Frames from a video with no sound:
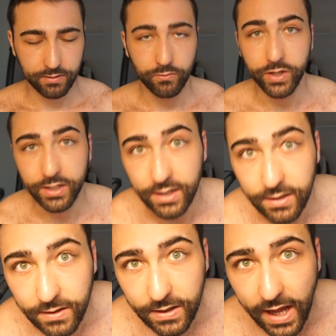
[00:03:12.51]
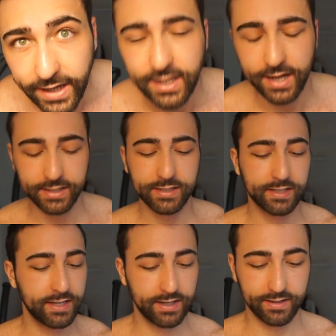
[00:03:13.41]
with light
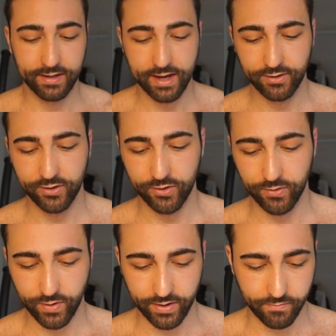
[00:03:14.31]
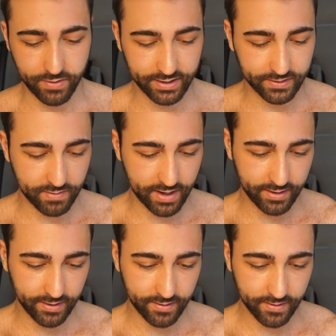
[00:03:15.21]
eyes, and I don't know where is
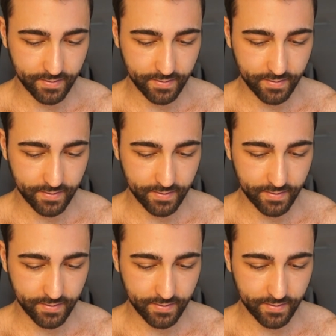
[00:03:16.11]
my